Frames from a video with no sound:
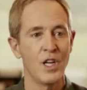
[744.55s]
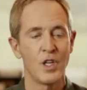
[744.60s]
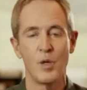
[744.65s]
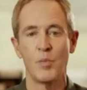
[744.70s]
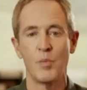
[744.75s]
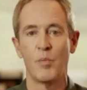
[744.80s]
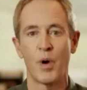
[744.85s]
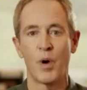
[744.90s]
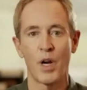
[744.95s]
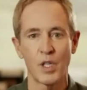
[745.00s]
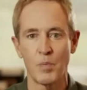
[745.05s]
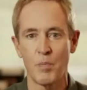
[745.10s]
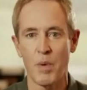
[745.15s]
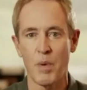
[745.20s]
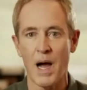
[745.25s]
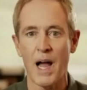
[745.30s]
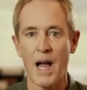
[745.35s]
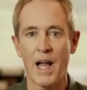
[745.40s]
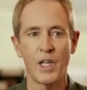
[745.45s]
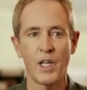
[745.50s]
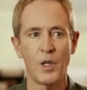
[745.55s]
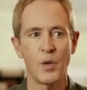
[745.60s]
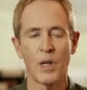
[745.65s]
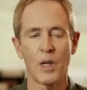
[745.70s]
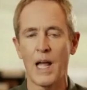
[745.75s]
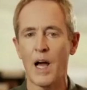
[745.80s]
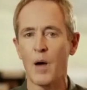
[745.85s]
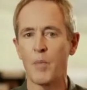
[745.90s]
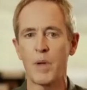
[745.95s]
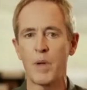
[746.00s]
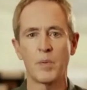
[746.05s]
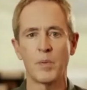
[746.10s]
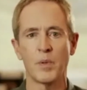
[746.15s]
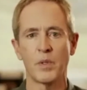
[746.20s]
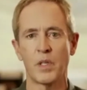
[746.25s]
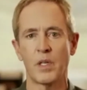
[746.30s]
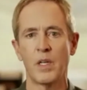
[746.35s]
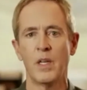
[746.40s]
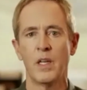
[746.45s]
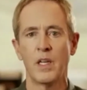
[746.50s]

you brush by it, you allow people to,